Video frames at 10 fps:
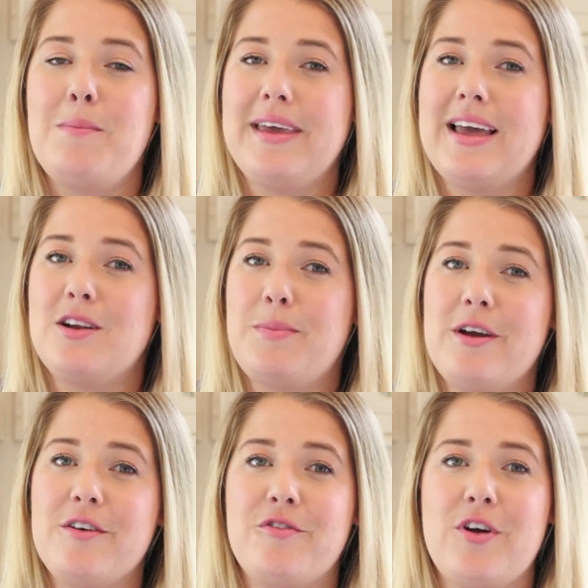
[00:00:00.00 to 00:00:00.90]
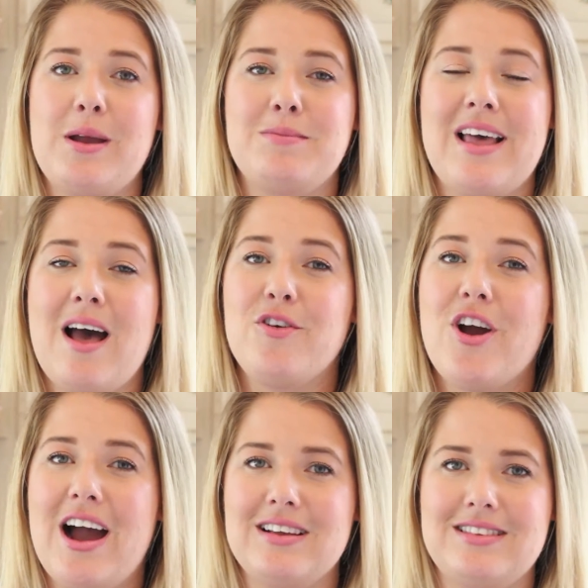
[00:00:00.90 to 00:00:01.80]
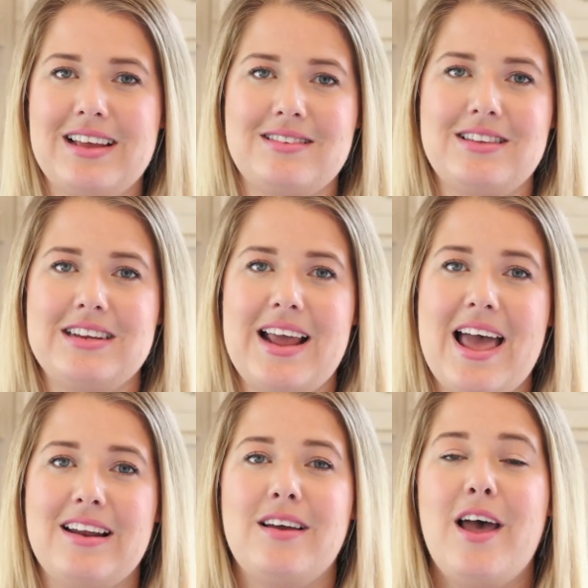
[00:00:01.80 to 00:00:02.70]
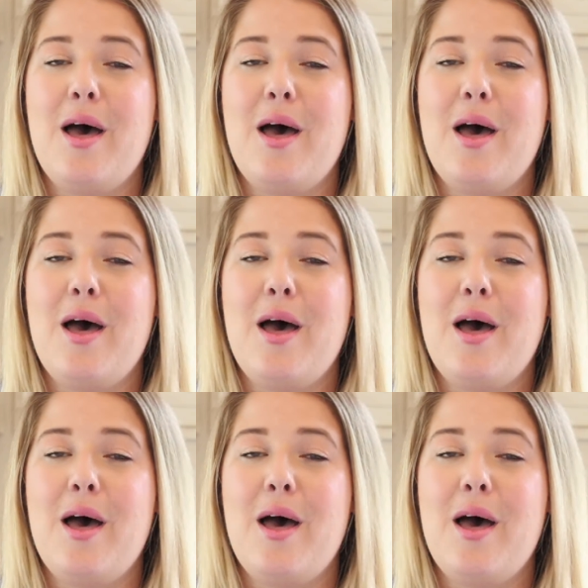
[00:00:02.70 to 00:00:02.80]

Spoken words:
pick out a pair of frames, have your eyes tested, and